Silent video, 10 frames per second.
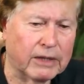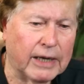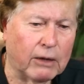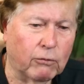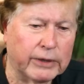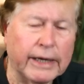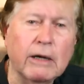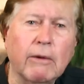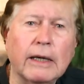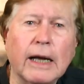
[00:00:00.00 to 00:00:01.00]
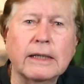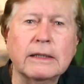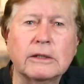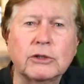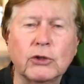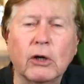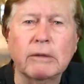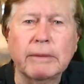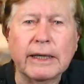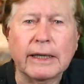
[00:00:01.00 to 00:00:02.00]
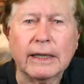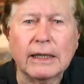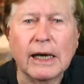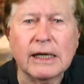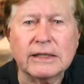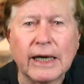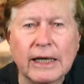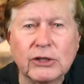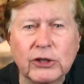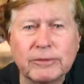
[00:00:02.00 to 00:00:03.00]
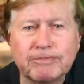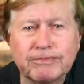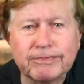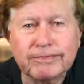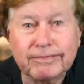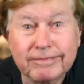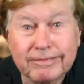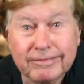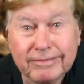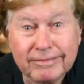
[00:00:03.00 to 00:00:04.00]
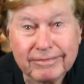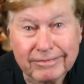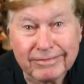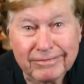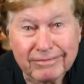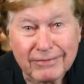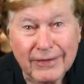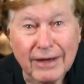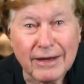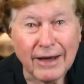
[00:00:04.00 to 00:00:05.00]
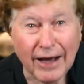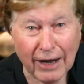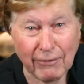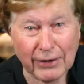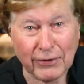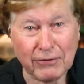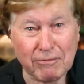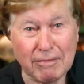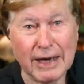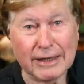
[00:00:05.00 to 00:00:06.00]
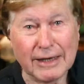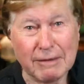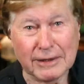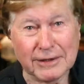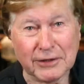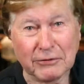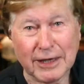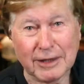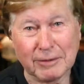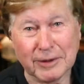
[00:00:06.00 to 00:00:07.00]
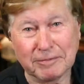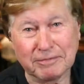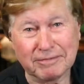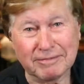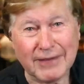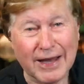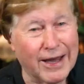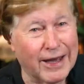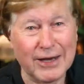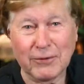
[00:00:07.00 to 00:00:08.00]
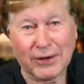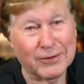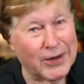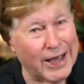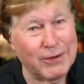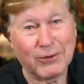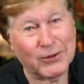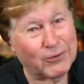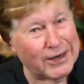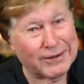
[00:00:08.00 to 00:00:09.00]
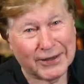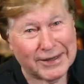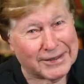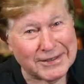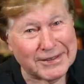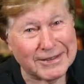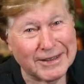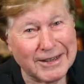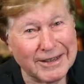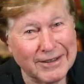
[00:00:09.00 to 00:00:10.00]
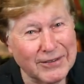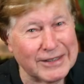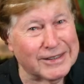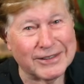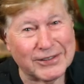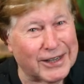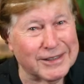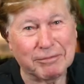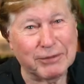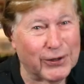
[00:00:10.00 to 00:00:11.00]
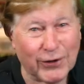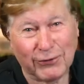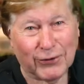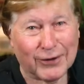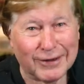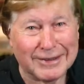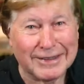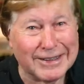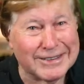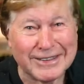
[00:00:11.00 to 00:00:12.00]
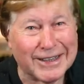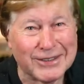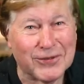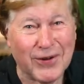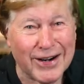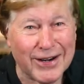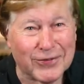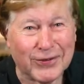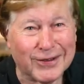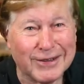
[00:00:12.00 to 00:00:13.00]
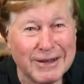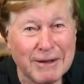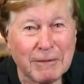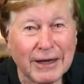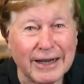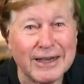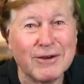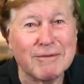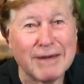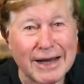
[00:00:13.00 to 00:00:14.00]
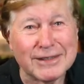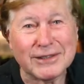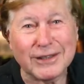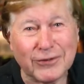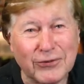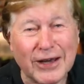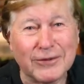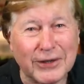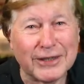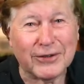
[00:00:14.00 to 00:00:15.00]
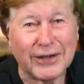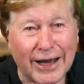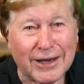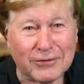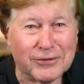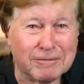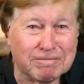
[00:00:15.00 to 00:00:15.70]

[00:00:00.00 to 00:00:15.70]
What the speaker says: Now, would anyone like to join me in a class action? I wonder if Michael Abbott is available. He would win this. This is just beautiful. It's just wonderful. Can you imagine the fun we could have?